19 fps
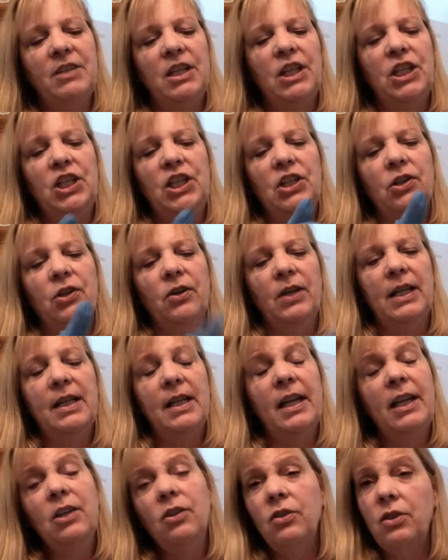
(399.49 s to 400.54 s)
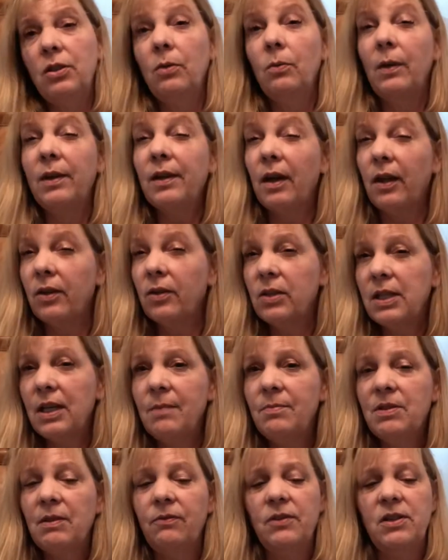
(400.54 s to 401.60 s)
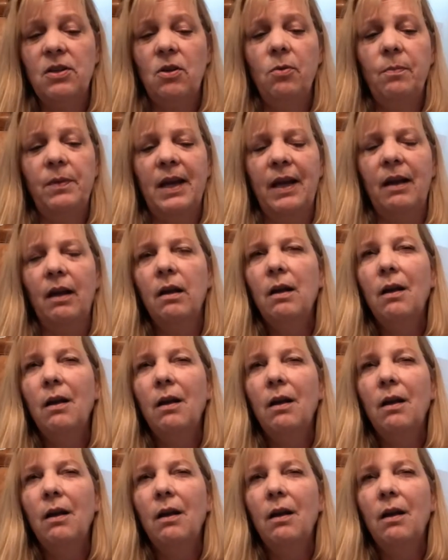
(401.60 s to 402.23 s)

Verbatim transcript: to cure it like you do with other types of soap, like